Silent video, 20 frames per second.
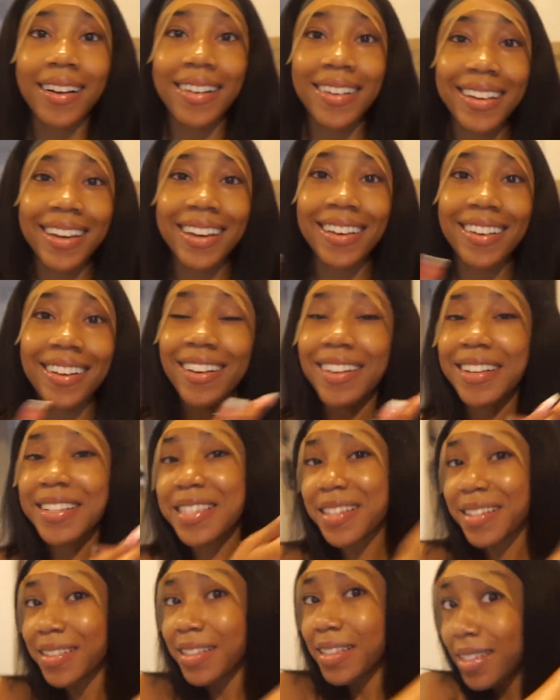Okay y'all,
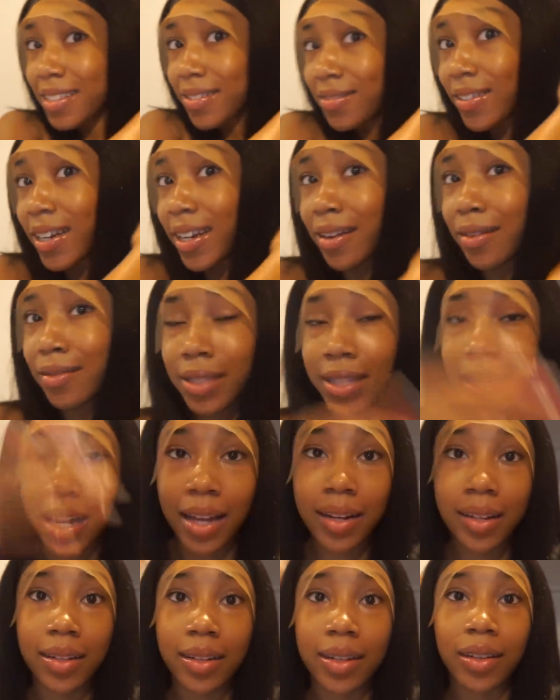so this video is
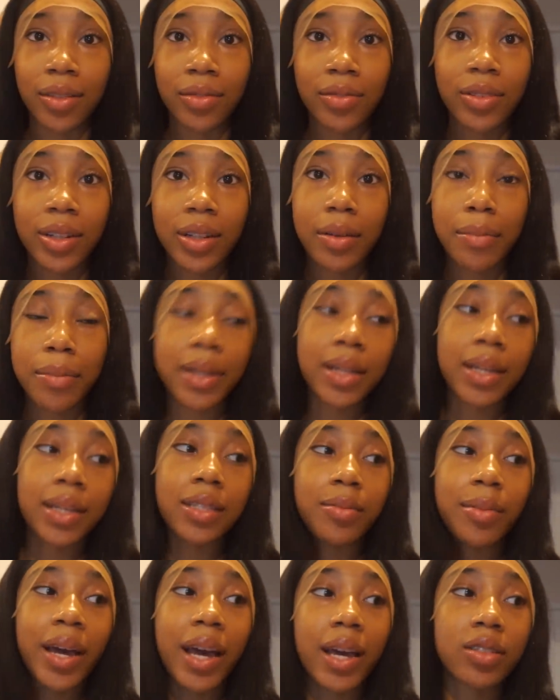kind of different because
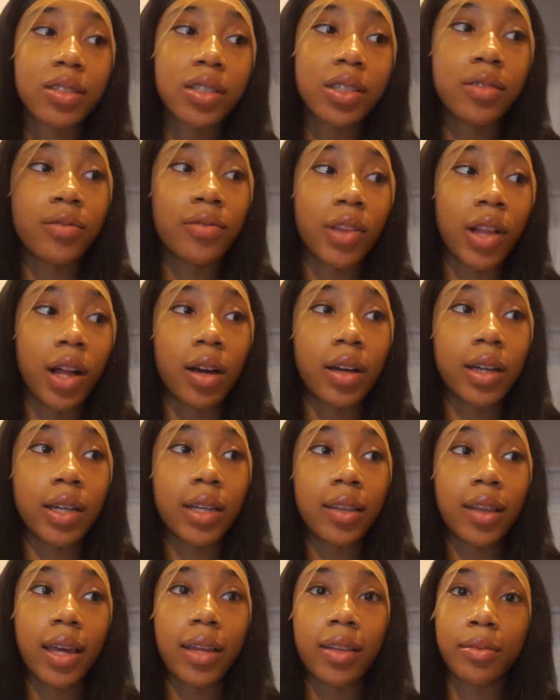I'm actually
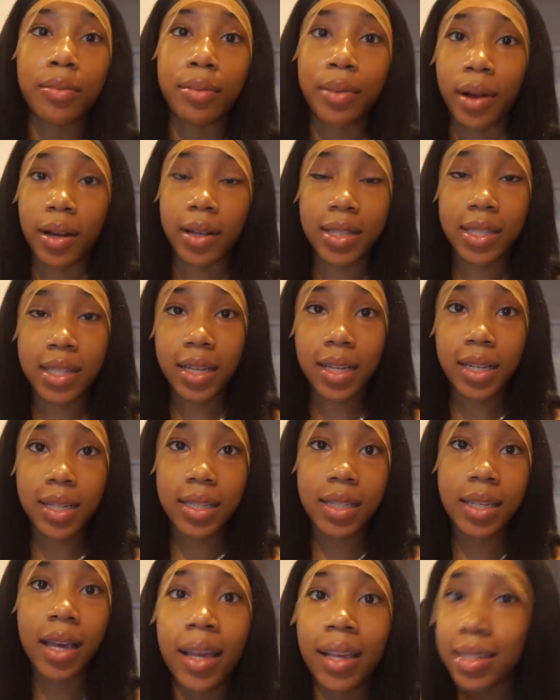vlogging like the
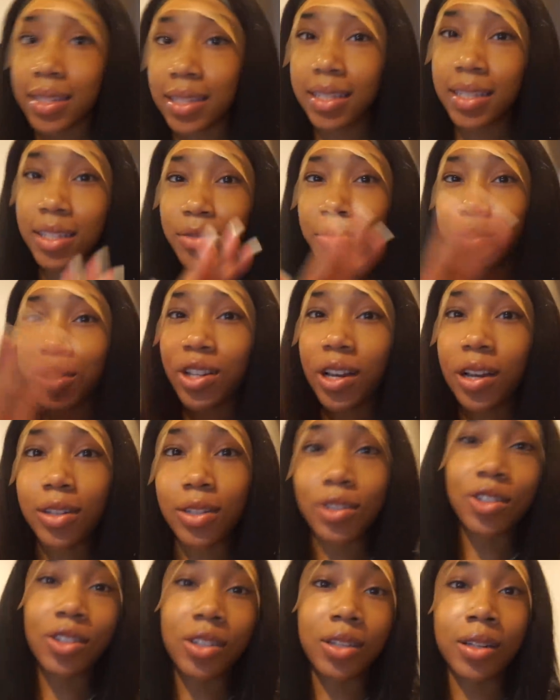process, because this is what y'all
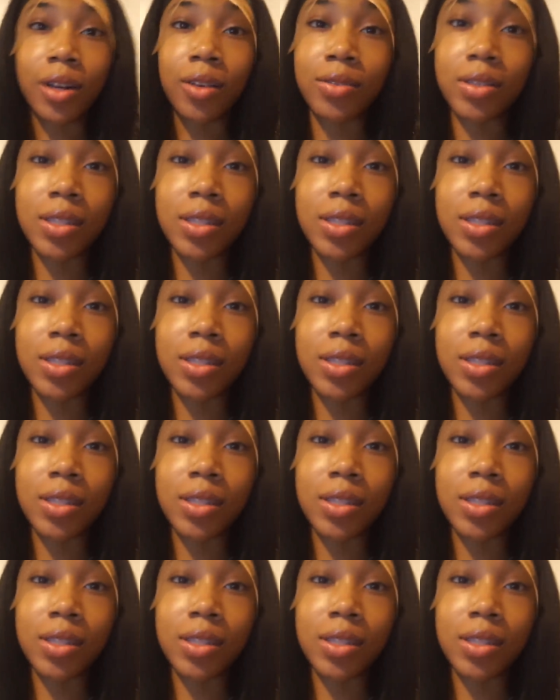usually don't